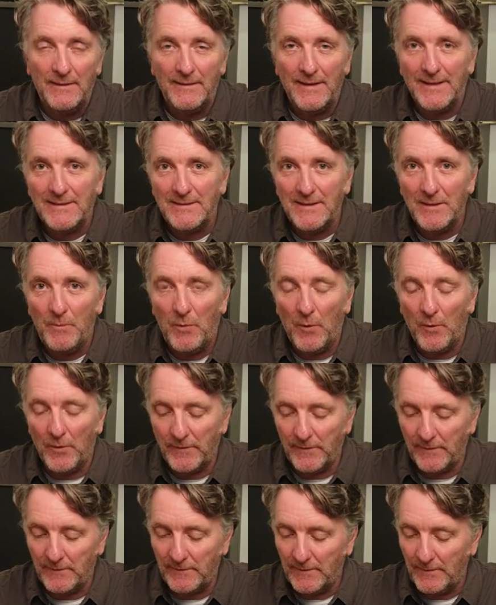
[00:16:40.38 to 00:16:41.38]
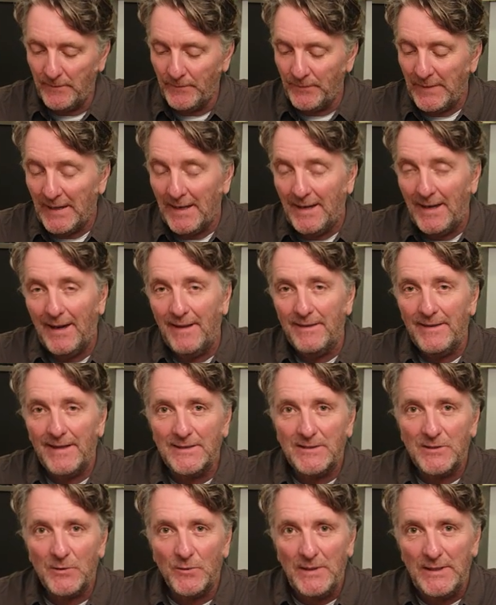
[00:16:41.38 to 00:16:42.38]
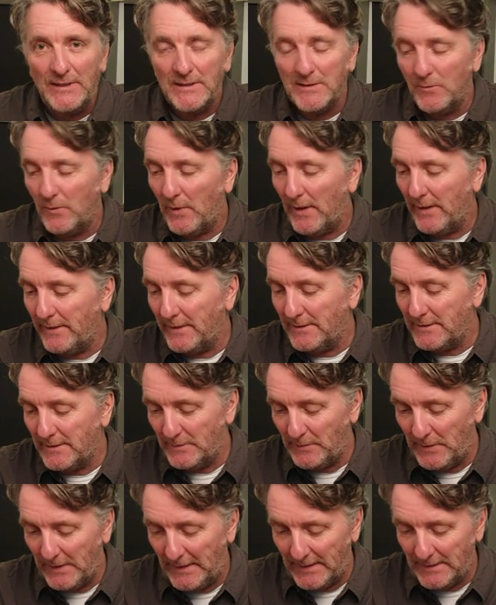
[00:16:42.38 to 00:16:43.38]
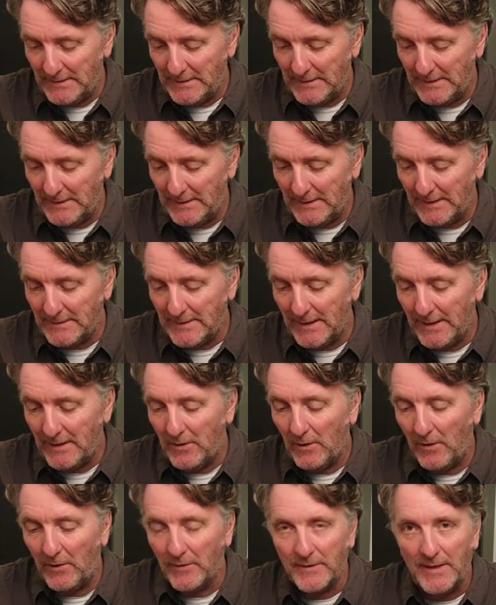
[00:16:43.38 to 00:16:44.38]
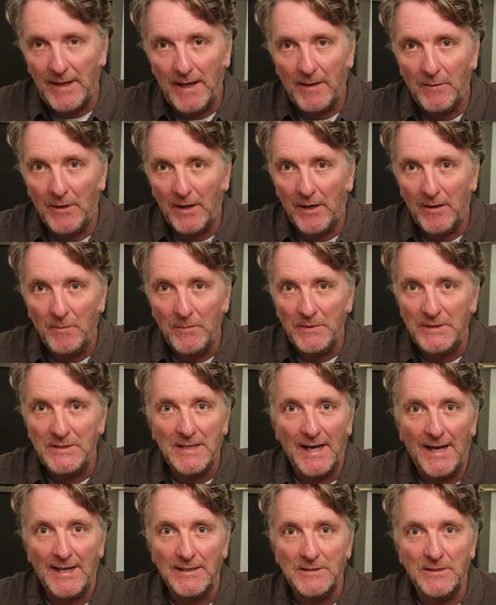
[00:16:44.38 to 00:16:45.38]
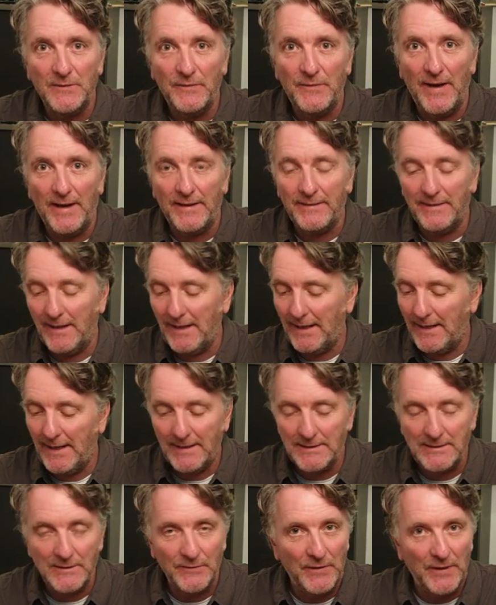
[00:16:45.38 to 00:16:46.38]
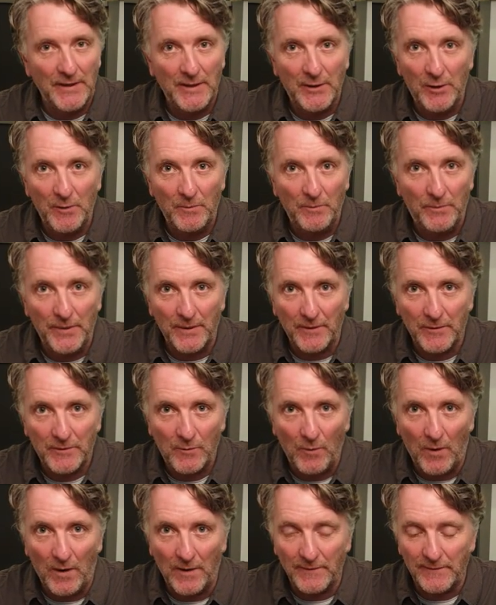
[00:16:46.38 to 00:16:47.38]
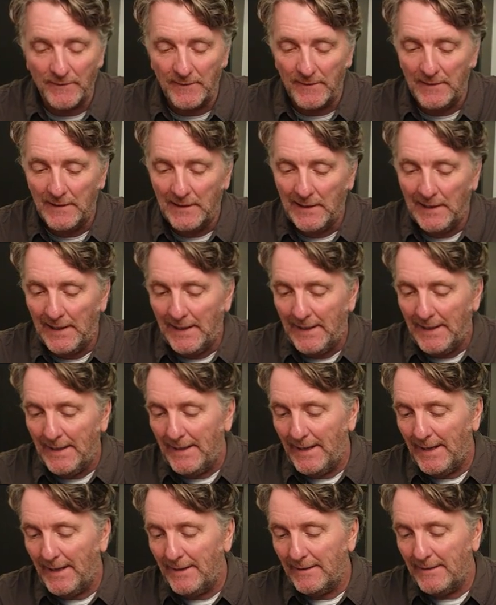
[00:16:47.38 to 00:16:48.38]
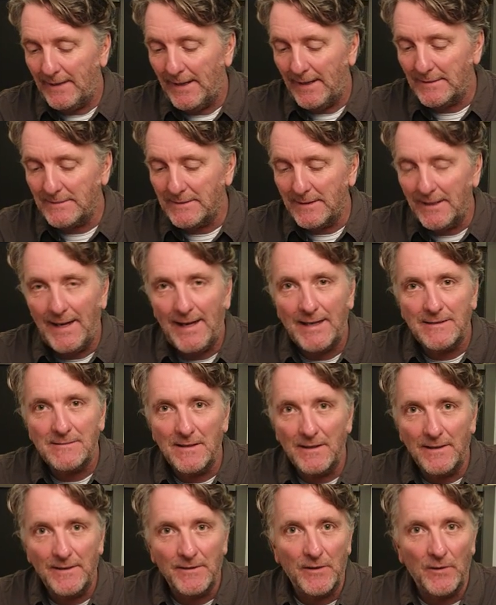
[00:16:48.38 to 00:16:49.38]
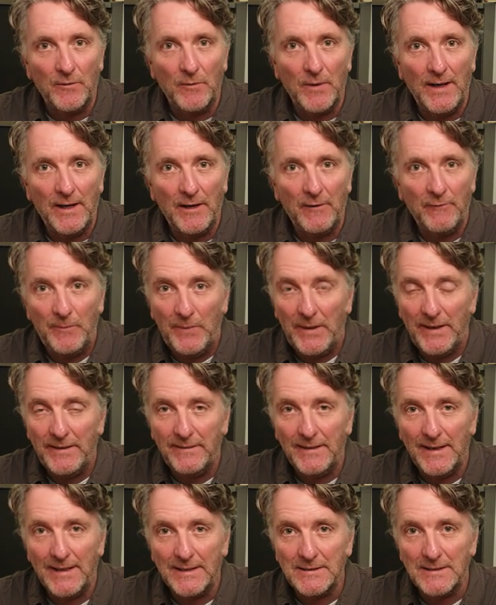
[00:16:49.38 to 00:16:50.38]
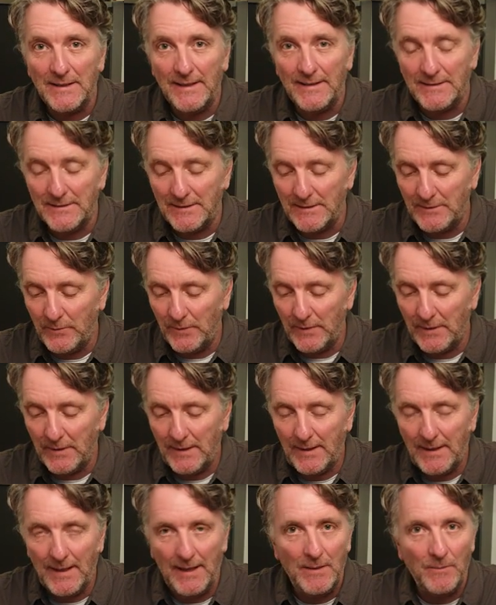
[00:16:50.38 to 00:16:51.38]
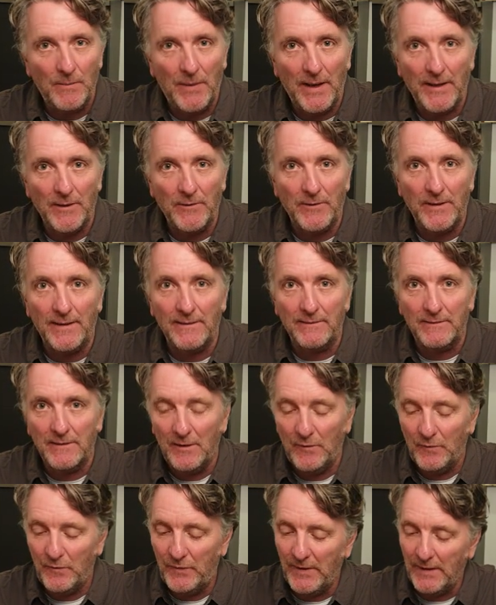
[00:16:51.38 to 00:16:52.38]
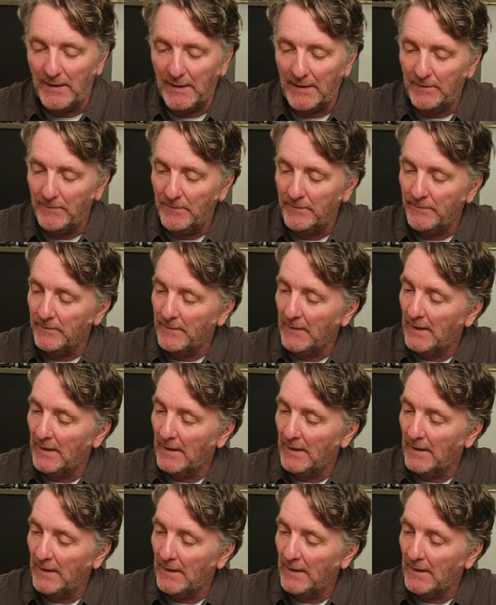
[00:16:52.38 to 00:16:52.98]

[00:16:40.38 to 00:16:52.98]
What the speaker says: That's important. And that's the reason why this is being seen as a cult camera, besides the fact that it has a very good build quality and it has an excellent array of Pentax lenses with a K bayonet fitting.